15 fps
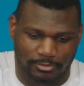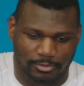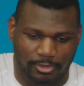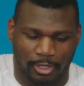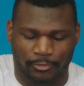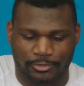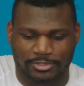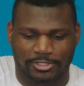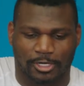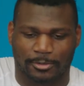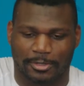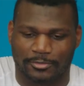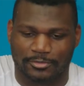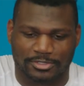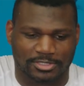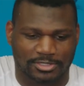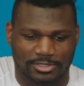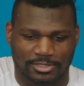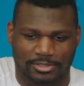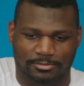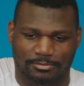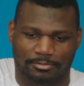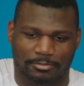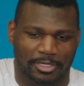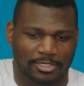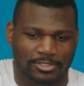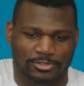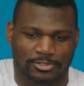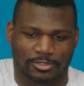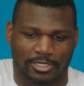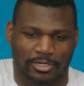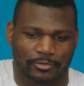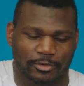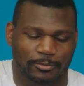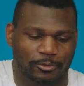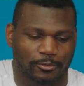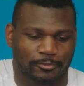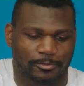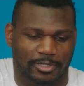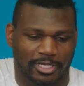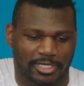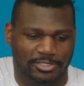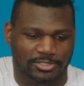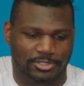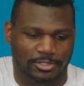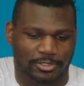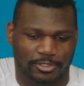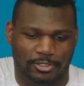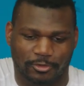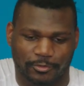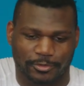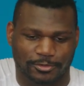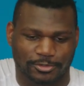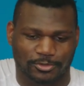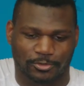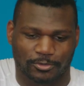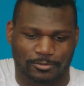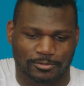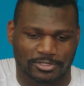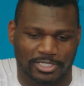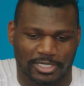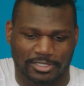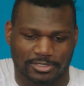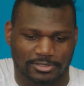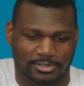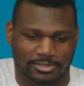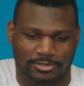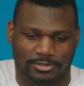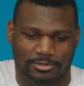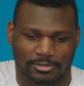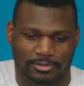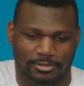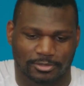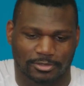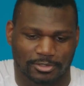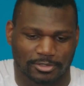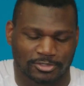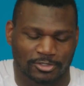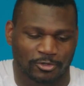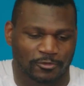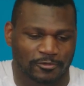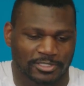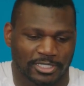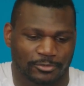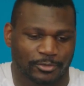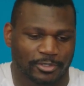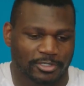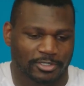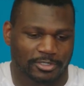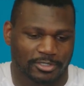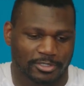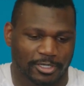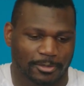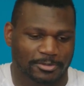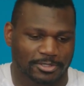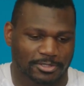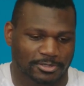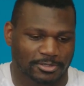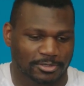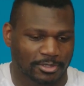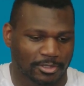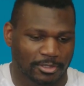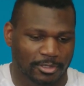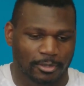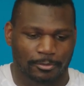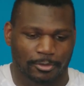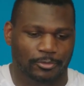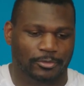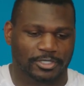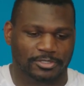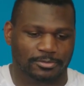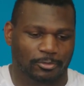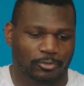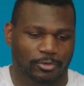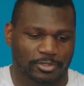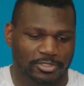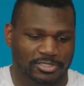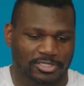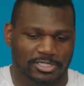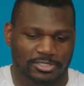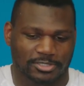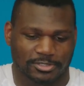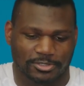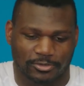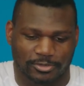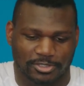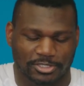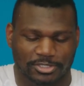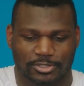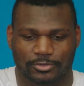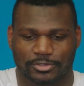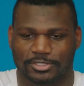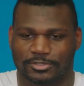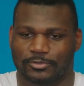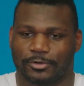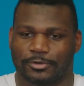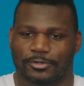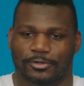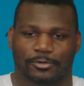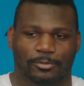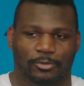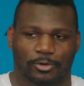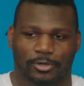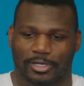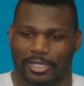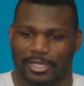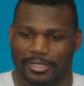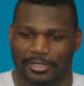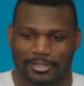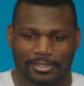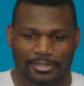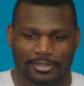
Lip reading: all we talk about, we just making sure like we improved from last year. I know we were short on sacks and turnover that really could have helped us progress more in the season. So this year we just worked on more like